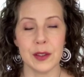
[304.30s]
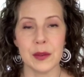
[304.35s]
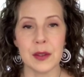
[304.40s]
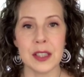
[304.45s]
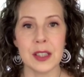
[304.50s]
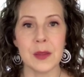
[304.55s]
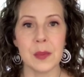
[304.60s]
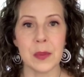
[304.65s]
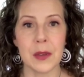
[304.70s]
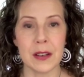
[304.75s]

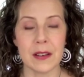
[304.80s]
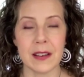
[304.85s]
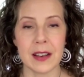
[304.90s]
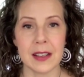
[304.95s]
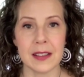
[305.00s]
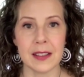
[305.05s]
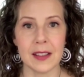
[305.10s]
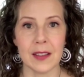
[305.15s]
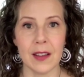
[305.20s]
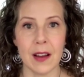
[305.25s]

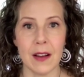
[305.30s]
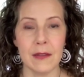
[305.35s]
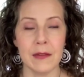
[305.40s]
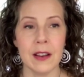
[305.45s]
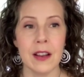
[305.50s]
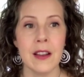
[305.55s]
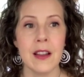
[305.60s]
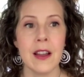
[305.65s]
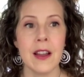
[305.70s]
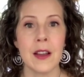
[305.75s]
experience love.
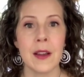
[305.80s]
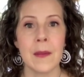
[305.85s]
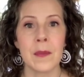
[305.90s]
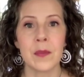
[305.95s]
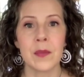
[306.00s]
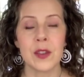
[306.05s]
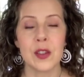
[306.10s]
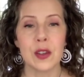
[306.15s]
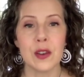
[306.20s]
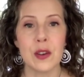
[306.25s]

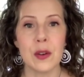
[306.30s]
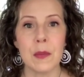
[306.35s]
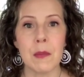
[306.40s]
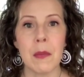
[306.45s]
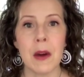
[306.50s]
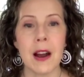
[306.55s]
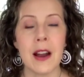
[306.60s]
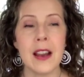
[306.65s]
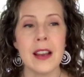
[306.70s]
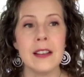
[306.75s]
So your
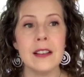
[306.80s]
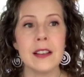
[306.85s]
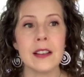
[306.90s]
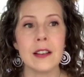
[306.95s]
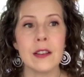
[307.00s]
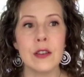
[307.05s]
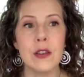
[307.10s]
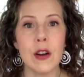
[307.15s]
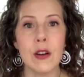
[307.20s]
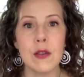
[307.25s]
mind
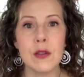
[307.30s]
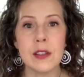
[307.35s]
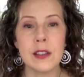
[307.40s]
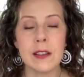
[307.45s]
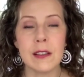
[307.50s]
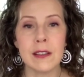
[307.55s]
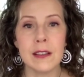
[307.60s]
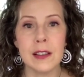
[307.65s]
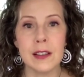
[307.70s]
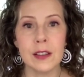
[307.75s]
goes
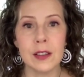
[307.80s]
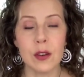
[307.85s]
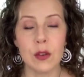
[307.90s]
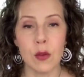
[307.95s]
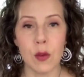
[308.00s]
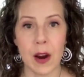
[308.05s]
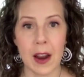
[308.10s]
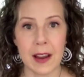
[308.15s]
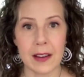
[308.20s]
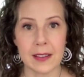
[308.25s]
on this
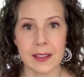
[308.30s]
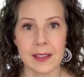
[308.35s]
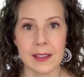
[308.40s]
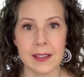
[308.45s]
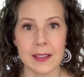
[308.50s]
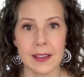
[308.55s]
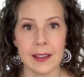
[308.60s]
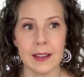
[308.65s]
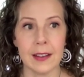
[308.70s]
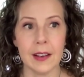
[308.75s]

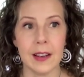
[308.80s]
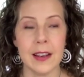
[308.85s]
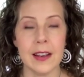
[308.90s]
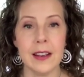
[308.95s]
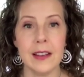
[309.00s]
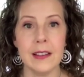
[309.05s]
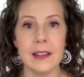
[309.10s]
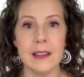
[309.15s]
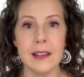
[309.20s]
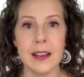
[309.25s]
quest
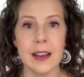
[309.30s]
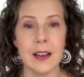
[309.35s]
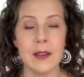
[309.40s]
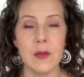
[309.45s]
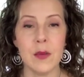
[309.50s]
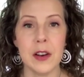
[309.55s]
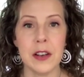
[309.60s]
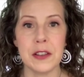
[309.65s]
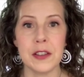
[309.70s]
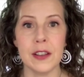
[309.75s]
in
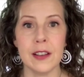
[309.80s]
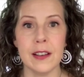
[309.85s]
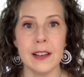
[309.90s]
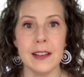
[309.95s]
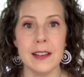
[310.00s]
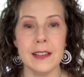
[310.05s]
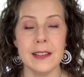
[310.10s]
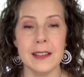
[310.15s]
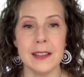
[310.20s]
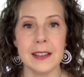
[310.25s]
which it
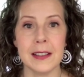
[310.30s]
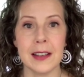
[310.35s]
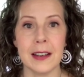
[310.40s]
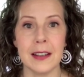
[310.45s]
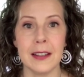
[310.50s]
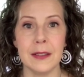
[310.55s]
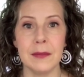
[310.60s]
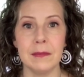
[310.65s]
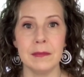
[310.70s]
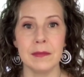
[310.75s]
is
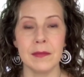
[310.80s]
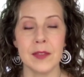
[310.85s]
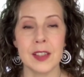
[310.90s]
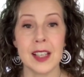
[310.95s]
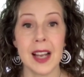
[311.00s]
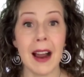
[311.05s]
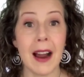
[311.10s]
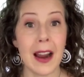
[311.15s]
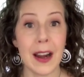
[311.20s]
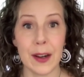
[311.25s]

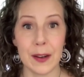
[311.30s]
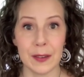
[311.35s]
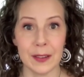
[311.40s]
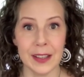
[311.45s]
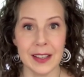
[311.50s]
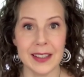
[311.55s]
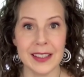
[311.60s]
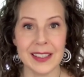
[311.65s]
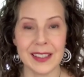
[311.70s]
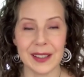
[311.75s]

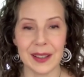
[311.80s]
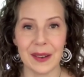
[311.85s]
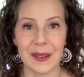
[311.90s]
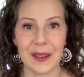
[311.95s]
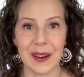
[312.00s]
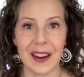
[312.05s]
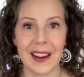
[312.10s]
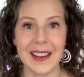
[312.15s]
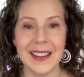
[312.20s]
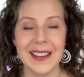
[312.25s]
tireless,
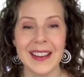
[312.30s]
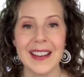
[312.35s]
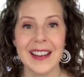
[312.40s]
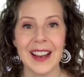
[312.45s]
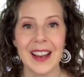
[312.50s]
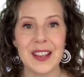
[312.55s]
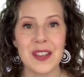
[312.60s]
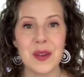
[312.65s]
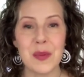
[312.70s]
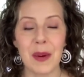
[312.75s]
right?
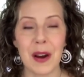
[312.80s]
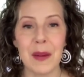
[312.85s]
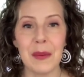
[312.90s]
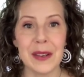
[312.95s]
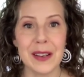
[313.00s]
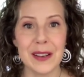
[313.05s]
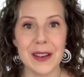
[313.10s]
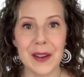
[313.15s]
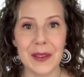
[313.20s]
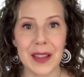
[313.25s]
And you
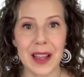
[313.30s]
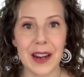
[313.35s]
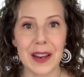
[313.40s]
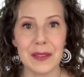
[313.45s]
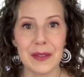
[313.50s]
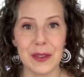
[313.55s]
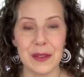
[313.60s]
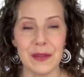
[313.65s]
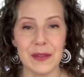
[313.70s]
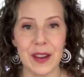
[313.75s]
probably know that
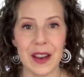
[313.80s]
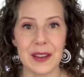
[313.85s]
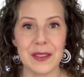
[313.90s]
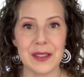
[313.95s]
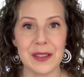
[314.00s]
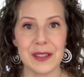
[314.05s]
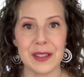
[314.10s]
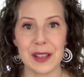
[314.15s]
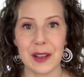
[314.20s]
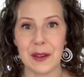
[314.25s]
if you found
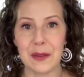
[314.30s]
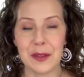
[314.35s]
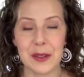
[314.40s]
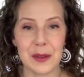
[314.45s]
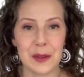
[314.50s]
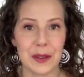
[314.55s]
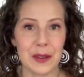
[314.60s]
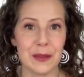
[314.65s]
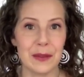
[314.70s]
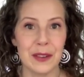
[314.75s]
yourself
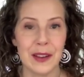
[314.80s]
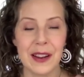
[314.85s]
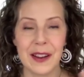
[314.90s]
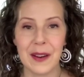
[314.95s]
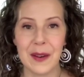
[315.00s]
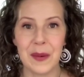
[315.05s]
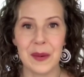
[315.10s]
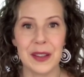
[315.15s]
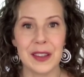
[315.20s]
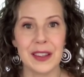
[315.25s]
sort of
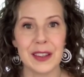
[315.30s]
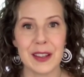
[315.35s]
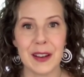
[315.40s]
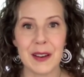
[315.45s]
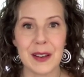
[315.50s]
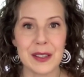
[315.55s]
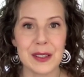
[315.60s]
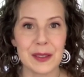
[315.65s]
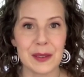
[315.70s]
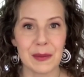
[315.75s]
with
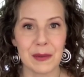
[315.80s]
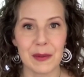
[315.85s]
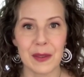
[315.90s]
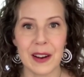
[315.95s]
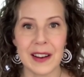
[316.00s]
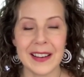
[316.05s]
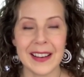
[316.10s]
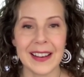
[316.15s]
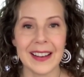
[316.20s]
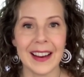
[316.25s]
thoughts
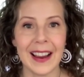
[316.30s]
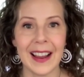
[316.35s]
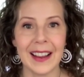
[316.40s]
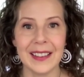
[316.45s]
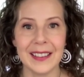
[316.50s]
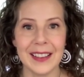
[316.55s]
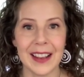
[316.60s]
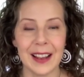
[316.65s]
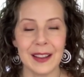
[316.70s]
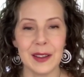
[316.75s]
running
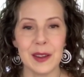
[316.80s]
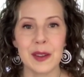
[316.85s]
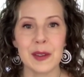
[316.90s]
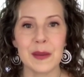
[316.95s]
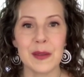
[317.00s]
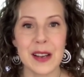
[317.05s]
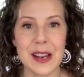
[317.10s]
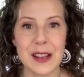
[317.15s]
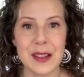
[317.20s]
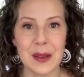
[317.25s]
at
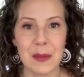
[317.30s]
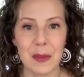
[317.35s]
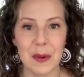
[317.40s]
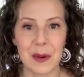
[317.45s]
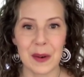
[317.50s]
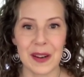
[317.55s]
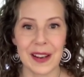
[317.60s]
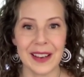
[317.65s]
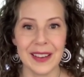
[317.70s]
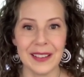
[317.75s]
3
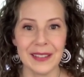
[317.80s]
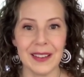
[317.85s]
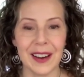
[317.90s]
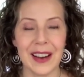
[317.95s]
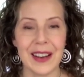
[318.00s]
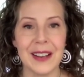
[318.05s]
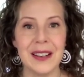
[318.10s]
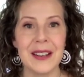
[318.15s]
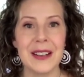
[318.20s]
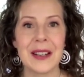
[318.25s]
a.m,
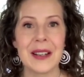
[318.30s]
right?